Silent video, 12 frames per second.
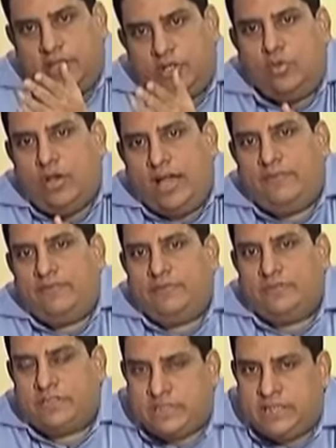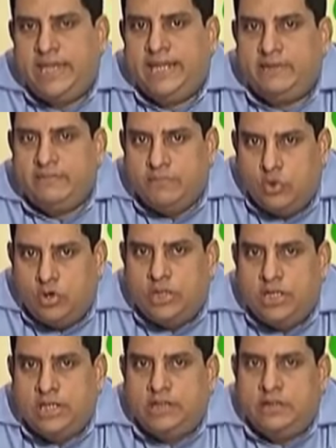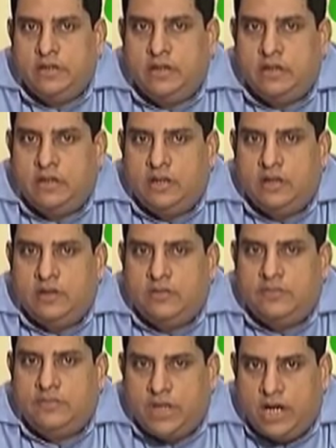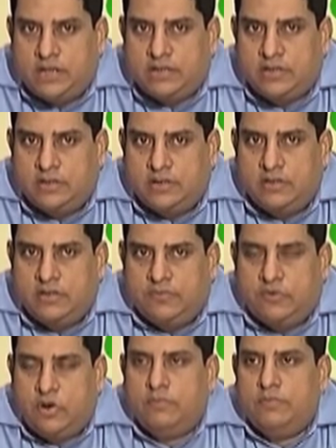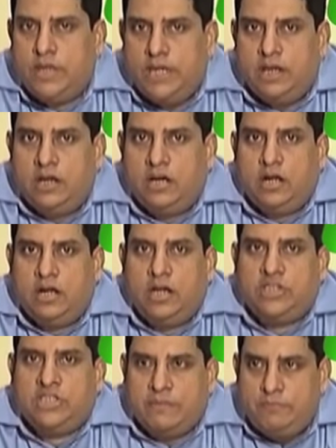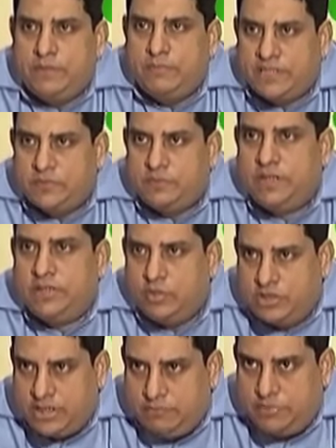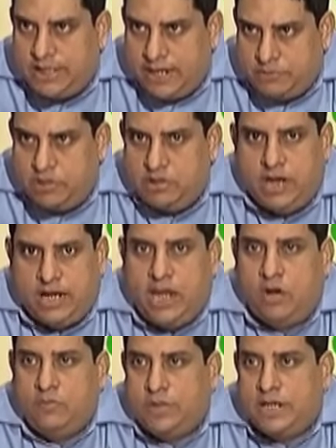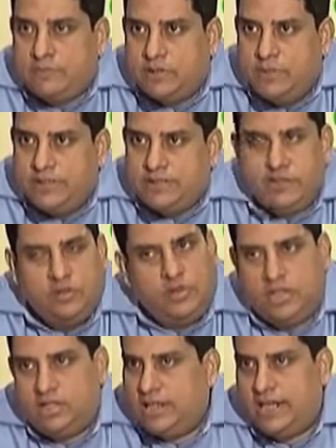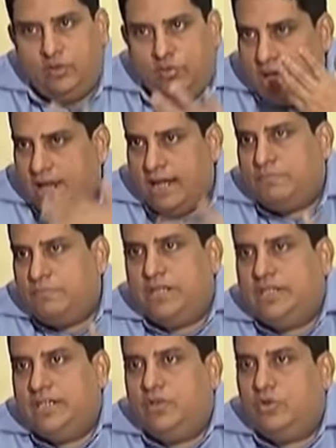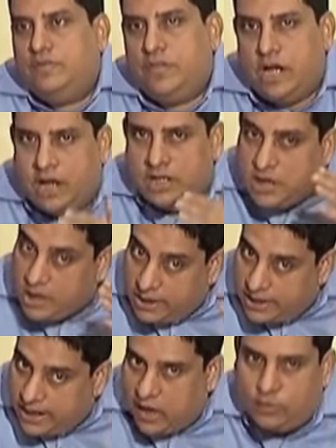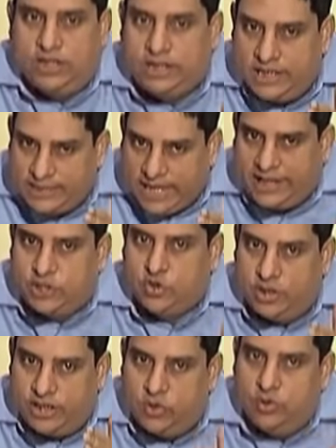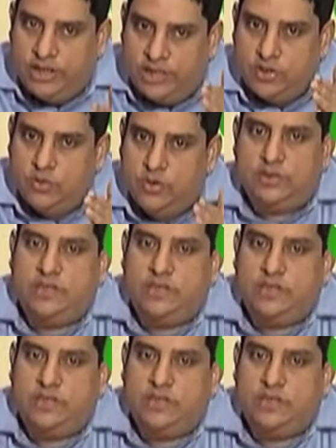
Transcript: You have seen molded Virat from being a champion batsman into a champion captain, and now perhaps the best in the world. Can you help me decode Virat now that he's actually going into a